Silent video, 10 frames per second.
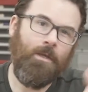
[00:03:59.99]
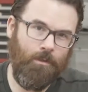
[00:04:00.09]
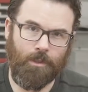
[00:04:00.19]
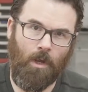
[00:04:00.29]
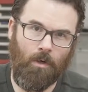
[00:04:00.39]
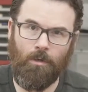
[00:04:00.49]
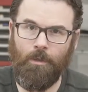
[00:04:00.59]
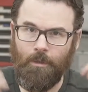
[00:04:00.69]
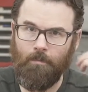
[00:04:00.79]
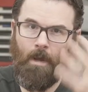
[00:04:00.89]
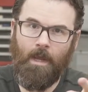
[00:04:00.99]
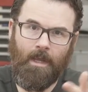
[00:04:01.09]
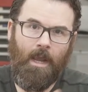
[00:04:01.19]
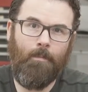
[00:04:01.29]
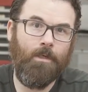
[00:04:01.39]
You saw earlier my
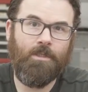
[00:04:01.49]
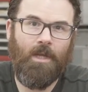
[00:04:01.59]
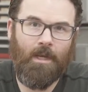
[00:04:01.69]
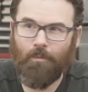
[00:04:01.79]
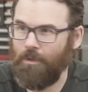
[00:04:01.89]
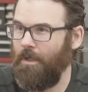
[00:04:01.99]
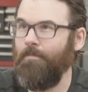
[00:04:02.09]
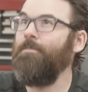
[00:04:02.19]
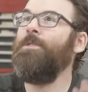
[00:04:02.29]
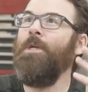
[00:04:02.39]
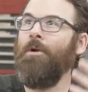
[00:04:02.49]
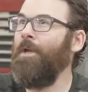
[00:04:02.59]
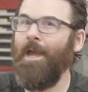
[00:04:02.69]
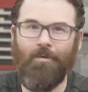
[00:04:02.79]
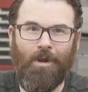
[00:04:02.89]
camera stand, which I'm
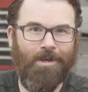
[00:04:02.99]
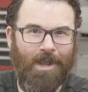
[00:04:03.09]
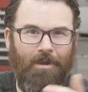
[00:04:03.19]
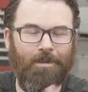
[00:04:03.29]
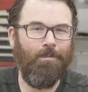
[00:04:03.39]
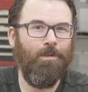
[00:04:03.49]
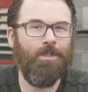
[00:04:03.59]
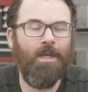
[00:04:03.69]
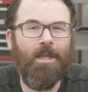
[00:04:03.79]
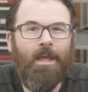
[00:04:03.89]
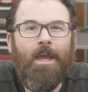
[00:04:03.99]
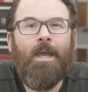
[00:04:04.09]
staring at right now using it.